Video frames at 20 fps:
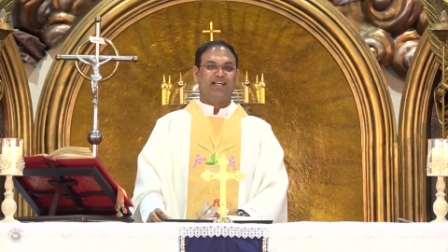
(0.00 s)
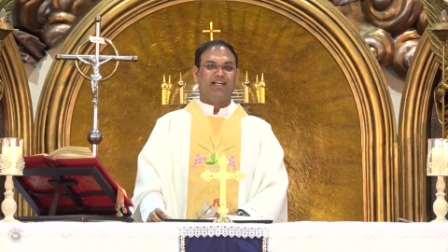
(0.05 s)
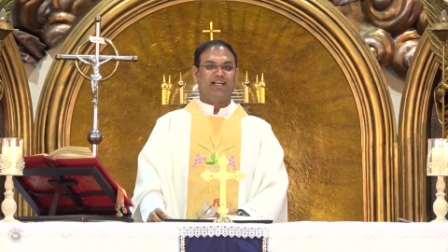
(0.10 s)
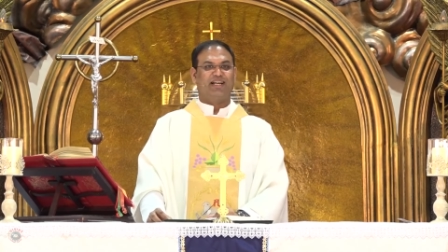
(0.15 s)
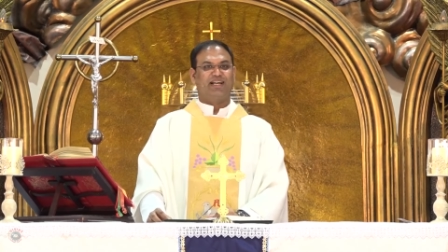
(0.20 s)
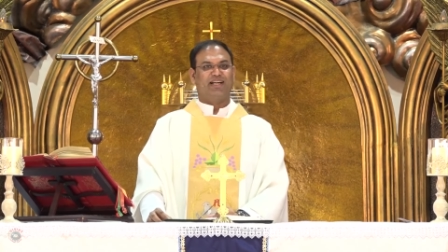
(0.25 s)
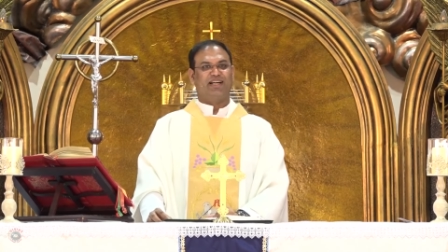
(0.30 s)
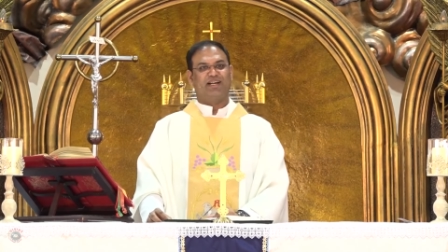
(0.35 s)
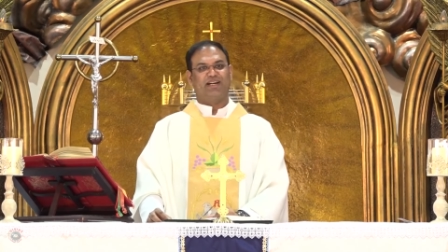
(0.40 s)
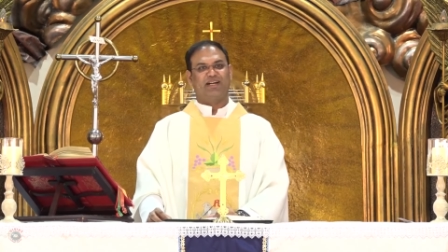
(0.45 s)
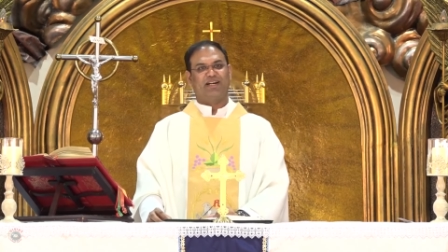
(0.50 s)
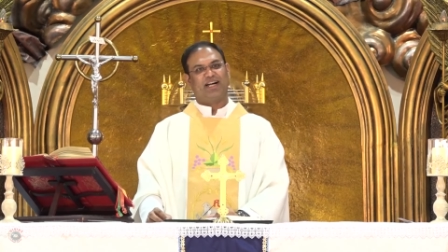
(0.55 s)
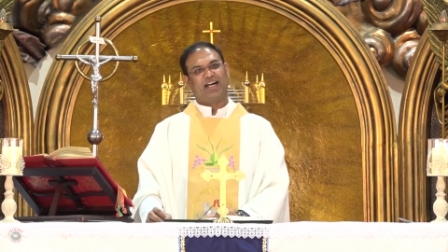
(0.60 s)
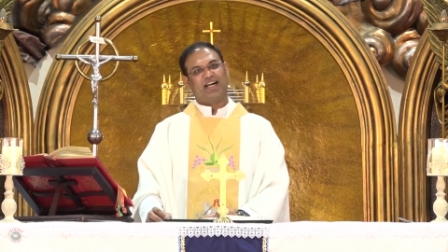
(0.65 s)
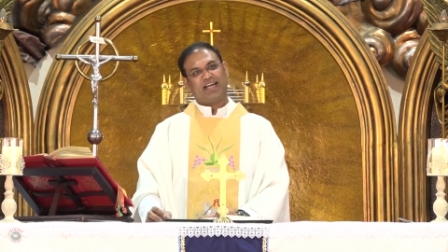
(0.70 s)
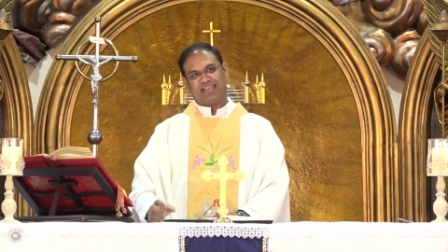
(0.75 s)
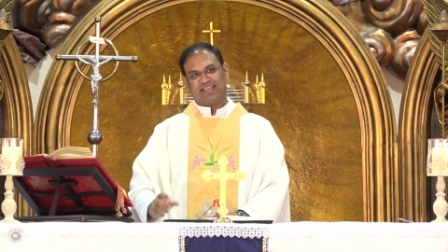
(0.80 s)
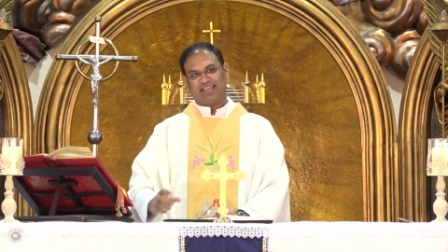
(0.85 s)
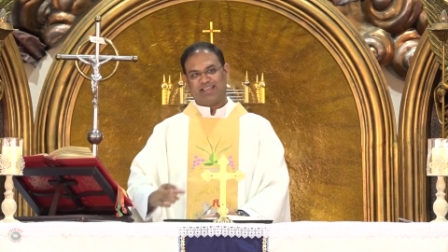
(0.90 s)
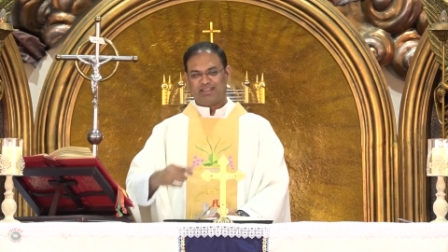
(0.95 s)
Uh,
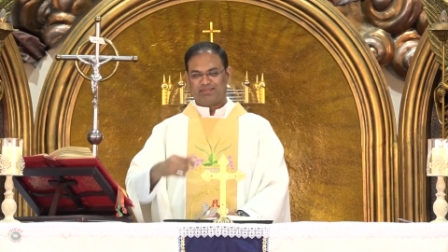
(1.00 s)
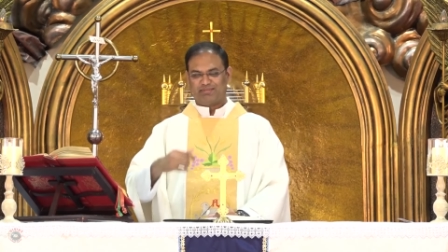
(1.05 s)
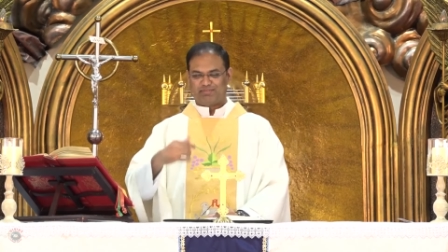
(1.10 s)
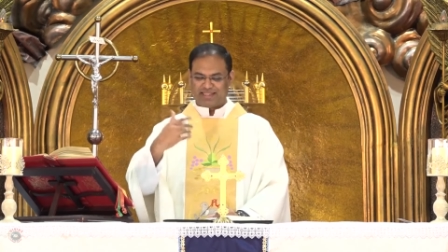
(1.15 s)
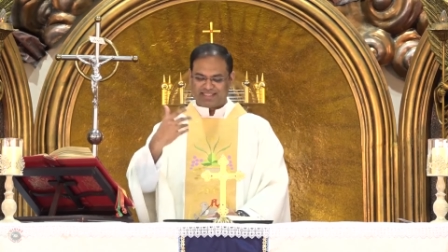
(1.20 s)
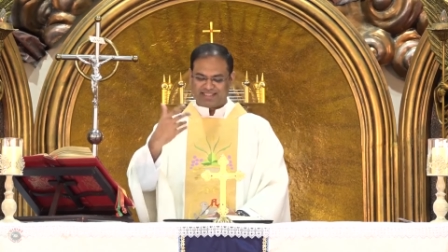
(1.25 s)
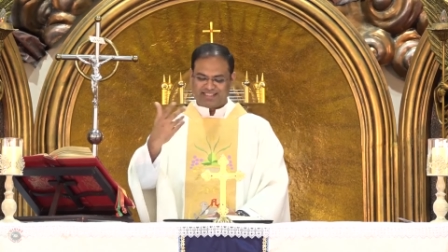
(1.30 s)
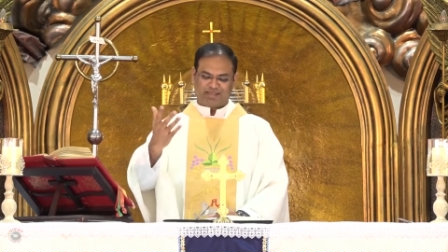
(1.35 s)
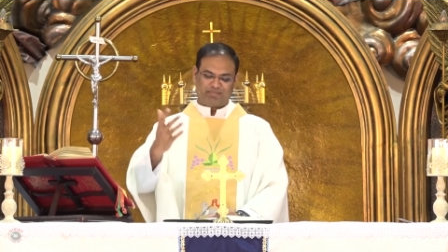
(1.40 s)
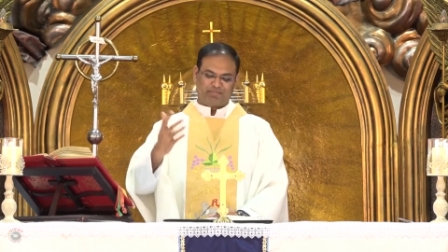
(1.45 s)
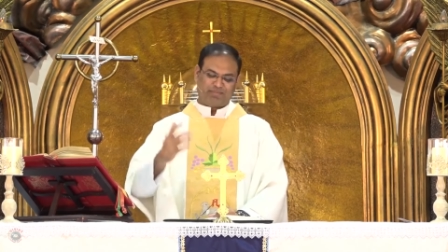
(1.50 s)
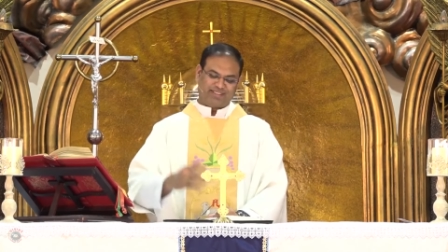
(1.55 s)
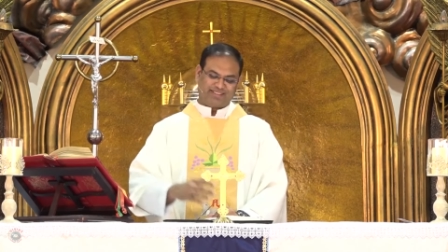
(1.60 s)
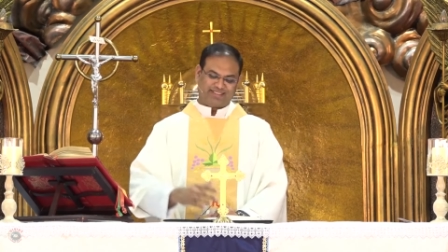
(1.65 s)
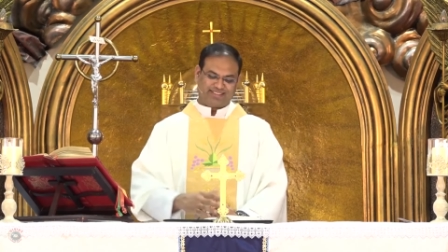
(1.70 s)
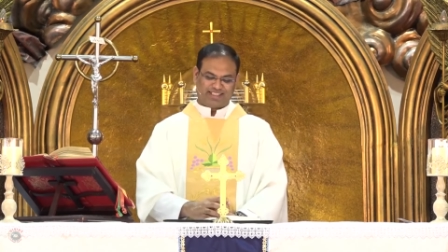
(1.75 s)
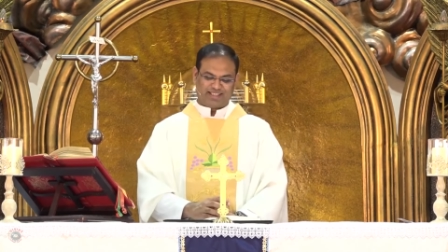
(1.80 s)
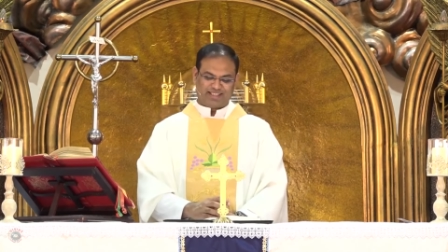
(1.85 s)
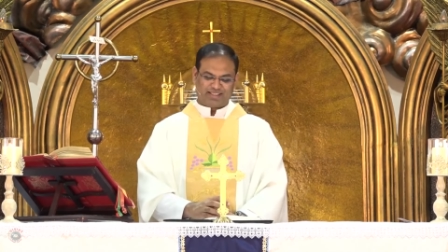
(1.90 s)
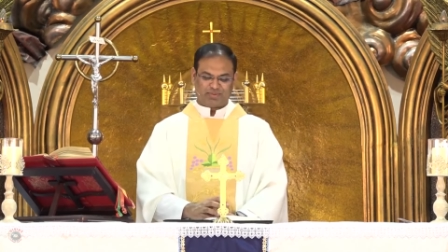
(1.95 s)
I met that person.